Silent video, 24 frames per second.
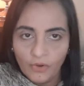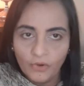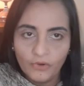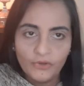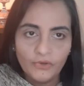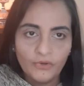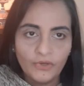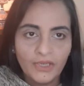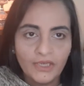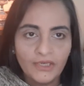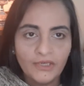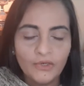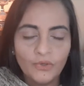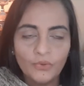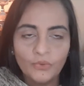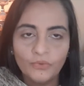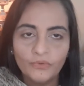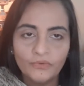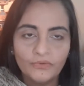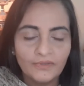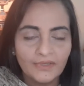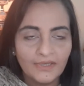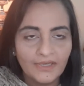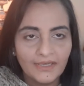or you can
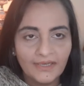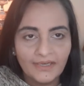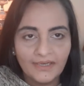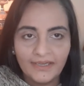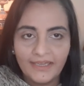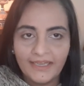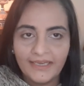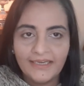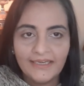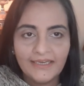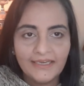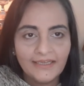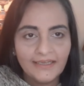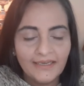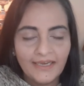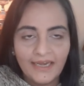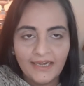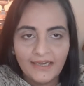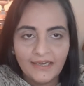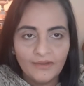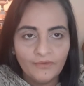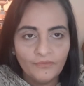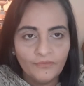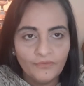use any
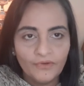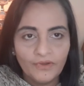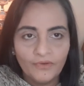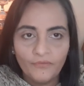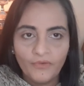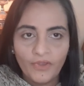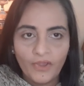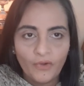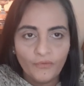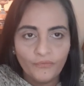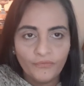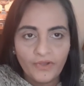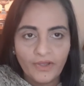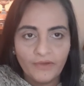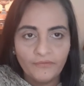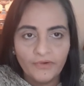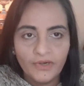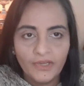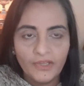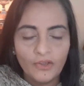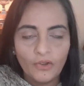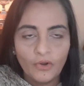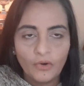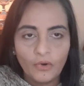creative way of
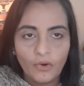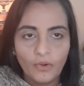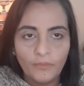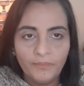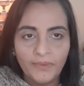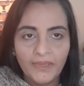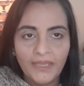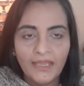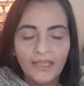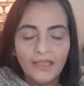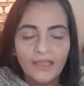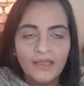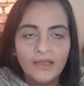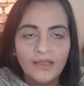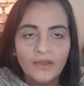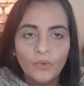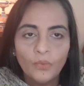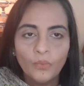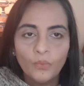covering your copy